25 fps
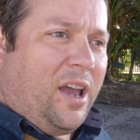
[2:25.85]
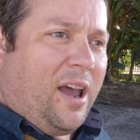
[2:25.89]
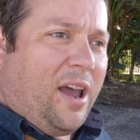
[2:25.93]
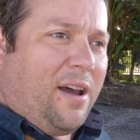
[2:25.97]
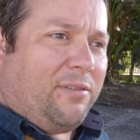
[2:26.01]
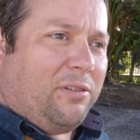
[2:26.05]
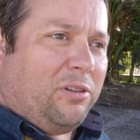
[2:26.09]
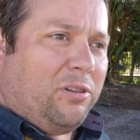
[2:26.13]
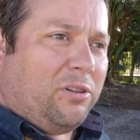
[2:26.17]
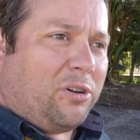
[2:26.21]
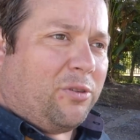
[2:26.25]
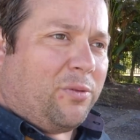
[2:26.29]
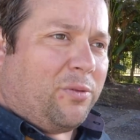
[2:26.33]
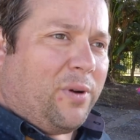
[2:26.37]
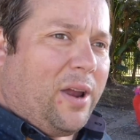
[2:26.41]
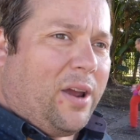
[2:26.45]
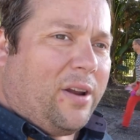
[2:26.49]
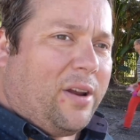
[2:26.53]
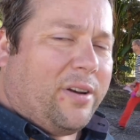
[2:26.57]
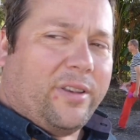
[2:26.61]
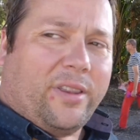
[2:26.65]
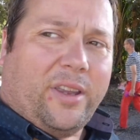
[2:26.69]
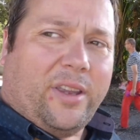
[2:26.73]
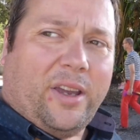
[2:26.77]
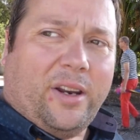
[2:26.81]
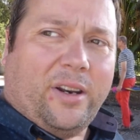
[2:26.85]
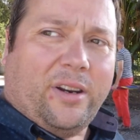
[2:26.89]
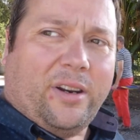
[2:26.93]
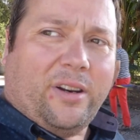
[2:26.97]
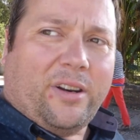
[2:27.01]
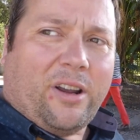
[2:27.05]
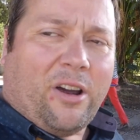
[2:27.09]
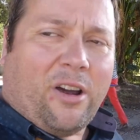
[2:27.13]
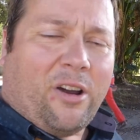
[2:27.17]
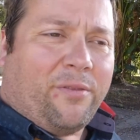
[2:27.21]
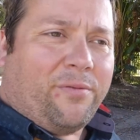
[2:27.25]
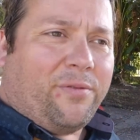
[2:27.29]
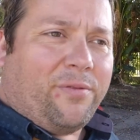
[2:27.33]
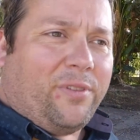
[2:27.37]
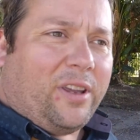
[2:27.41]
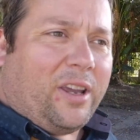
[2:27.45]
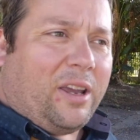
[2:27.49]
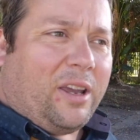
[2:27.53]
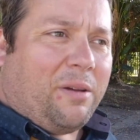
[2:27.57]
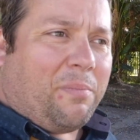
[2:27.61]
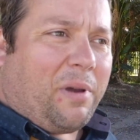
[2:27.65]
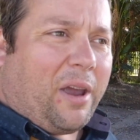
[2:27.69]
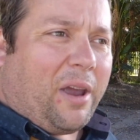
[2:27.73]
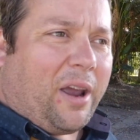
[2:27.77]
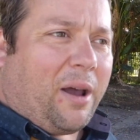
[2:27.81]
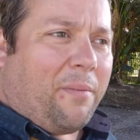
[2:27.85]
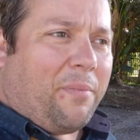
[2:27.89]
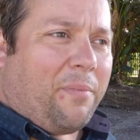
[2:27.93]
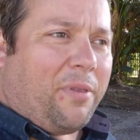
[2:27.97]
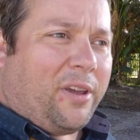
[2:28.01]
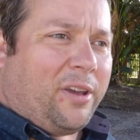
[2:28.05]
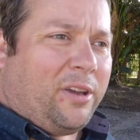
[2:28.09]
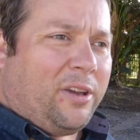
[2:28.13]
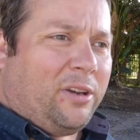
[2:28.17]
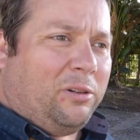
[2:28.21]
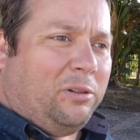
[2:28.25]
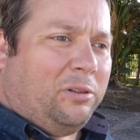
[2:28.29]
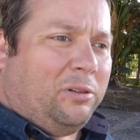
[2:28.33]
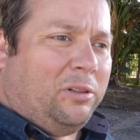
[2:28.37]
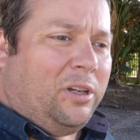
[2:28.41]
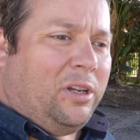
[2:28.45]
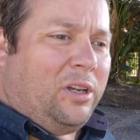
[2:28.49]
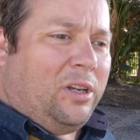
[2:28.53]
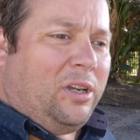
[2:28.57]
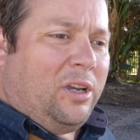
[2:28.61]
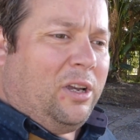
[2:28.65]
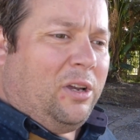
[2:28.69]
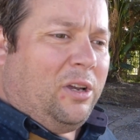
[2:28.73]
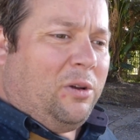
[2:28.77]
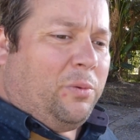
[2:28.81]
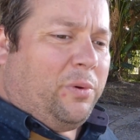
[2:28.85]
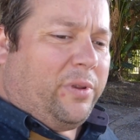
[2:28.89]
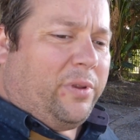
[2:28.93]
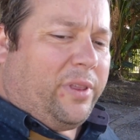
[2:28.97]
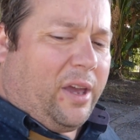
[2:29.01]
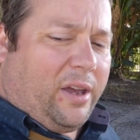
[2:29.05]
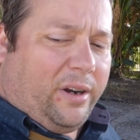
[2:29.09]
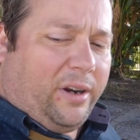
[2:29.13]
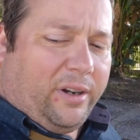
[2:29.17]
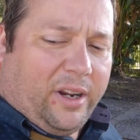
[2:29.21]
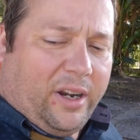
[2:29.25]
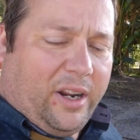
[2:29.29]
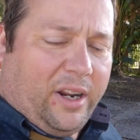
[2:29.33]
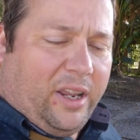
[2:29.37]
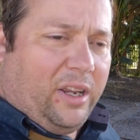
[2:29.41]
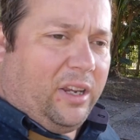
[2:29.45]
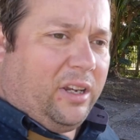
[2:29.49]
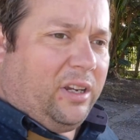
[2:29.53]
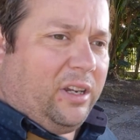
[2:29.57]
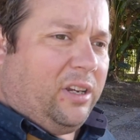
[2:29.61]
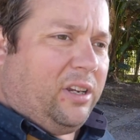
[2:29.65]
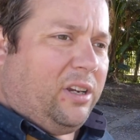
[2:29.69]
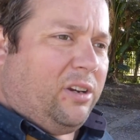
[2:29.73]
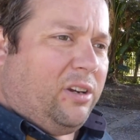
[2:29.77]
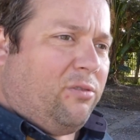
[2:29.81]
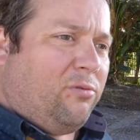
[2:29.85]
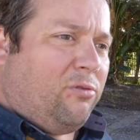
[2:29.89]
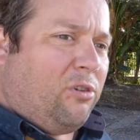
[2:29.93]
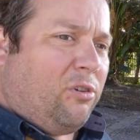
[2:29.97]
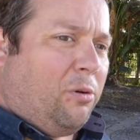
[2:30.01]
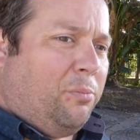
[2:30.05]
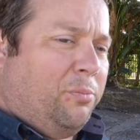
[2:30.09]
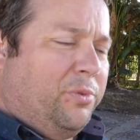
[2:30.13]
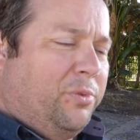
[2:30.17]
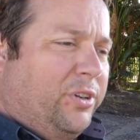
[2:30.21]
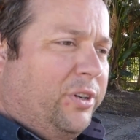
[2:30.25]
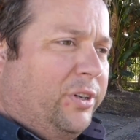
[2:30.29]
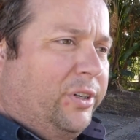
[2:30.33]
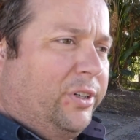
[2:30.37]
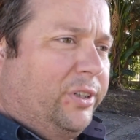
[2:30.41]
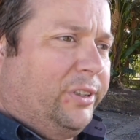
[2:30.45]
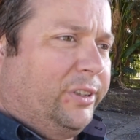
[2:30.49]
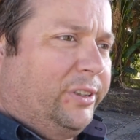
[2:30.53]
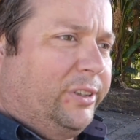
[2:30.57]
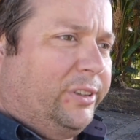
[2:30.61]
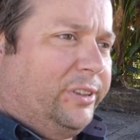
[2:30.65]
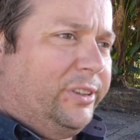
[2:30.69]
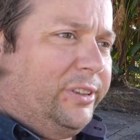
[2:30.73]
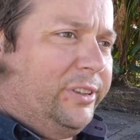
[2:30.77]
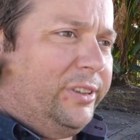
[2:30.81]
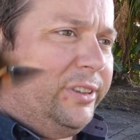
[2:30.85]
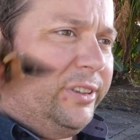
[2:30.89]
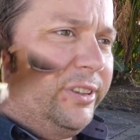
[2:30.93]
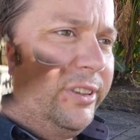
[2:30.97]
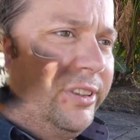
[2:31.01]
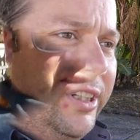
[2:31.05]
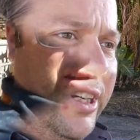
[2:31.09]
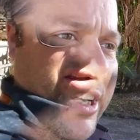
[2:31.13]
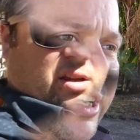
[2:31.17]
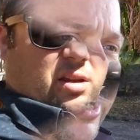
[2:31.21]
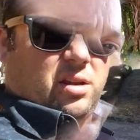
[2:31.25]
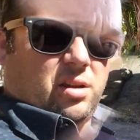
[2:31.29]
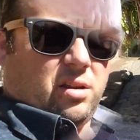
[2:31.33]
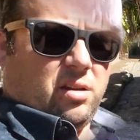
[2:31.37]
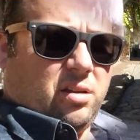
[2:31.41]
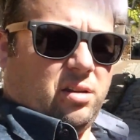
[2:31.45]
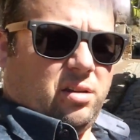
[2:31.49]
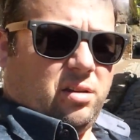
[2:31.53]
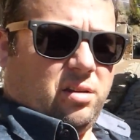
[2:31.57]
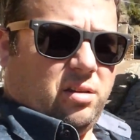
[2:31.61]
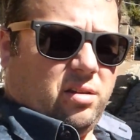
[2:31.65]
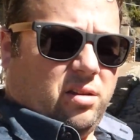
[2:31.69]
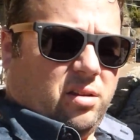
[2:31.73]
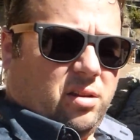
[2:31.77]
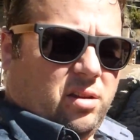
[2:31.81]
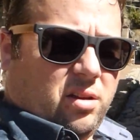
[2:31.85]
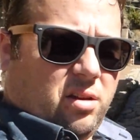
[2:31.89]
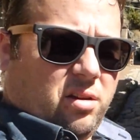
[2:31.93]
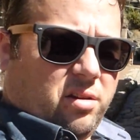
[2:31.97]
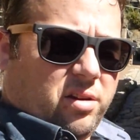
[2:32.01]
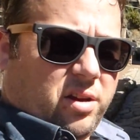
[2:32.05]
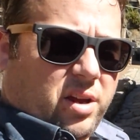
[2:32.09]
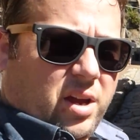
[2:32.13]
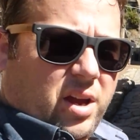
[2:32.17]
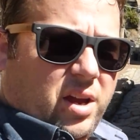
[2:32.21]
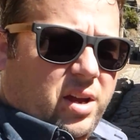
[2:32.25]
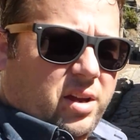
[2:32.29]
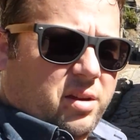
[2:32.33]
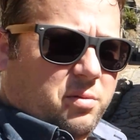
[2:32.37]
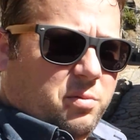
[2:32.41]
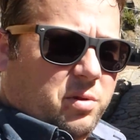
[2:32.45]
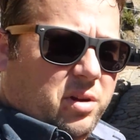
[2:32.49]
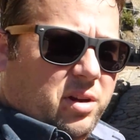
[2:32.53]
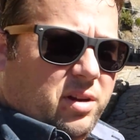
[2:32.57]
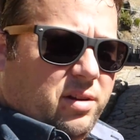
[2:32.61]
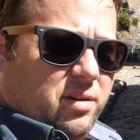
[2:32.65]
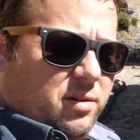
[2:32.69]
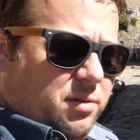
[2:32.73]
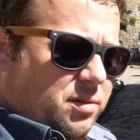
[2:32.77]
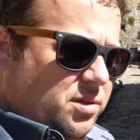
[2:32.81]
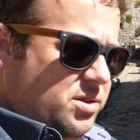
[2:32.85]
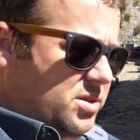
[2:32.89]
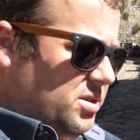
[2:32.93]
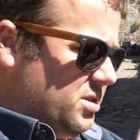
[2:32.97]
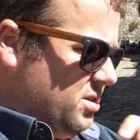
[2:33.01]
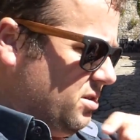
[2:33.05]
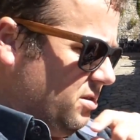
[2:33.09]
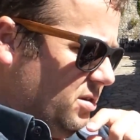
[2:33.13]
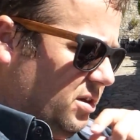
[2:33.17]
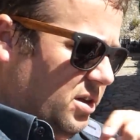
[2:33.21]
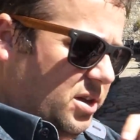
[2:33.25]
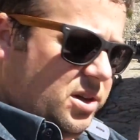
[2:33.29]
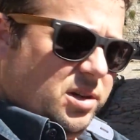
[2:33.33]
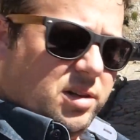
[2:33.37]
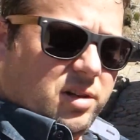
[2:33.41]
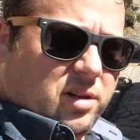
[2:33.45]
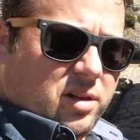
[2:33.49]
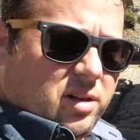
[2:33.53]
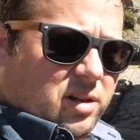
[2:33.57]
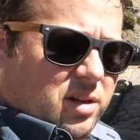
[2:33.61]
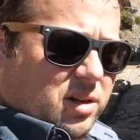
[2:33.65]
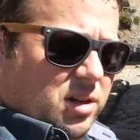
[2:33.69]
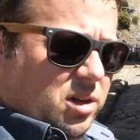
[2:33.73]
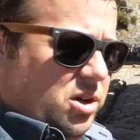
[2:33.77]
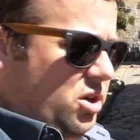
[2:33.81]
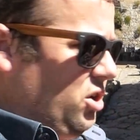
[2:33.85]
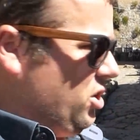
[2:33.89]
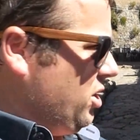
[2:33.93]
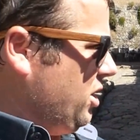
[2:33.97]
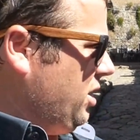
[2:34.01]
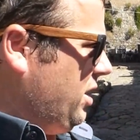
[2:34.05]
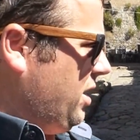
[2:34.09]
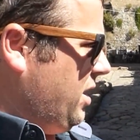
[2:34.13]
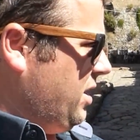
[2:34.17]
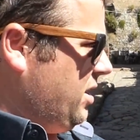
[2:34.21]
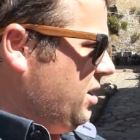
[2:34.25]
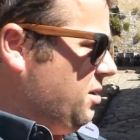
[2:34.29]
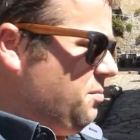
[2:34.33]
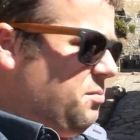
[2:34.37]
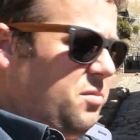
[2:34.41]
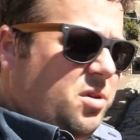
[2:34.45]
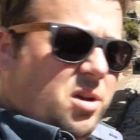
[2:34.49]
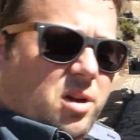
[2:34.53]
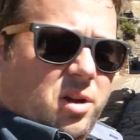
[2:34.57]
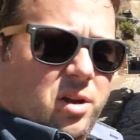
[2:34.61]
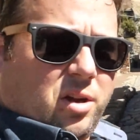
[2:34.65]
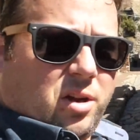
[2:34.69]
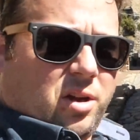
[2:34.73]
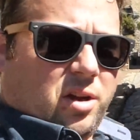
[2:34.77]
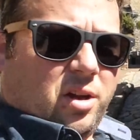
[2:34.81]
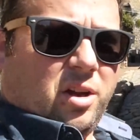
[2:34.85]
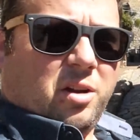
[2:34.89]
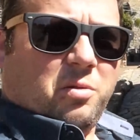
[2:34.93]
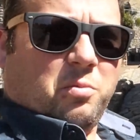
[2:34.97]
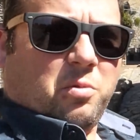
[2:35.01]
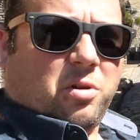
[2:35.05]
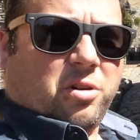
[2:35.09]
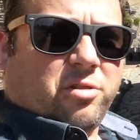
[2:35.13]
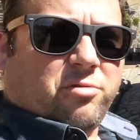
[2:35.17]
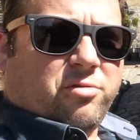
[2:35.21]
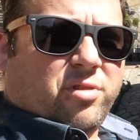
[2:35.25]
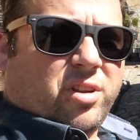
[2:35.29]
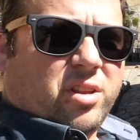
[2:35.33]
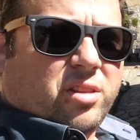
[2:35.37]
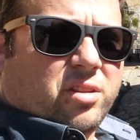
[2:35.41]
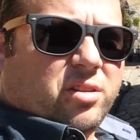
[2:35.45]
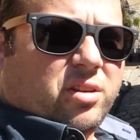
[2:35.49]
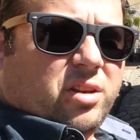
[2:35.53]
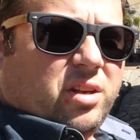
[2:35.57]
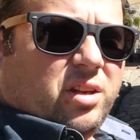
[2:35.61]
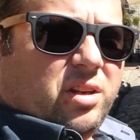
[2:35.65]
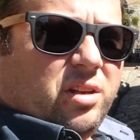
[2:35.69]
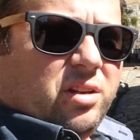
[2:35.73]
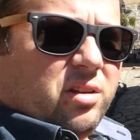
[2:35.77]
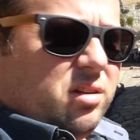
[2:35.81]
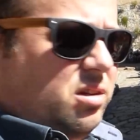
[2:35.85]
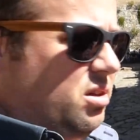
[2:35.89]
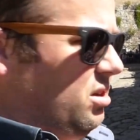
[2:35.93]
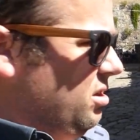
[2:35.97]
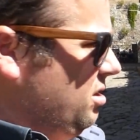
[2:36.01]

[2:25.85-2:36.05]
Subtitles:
have a look around, and then hopefully get back up the hill without getting robbed. Grazie. Okay, we're still in Herculaneum, wandering the